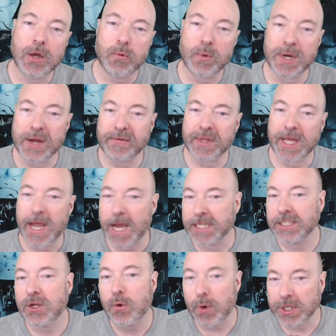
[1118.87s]
whenever they
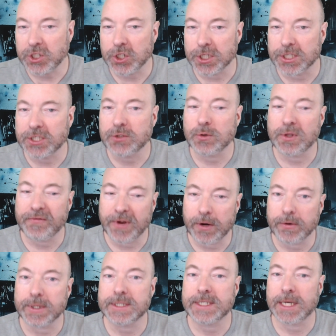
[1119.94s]
asked questions to the
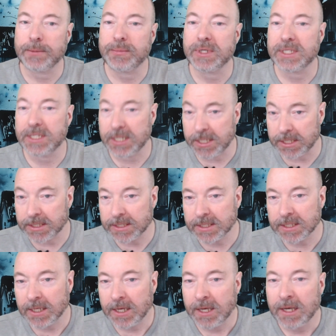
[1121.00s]
various NPCs.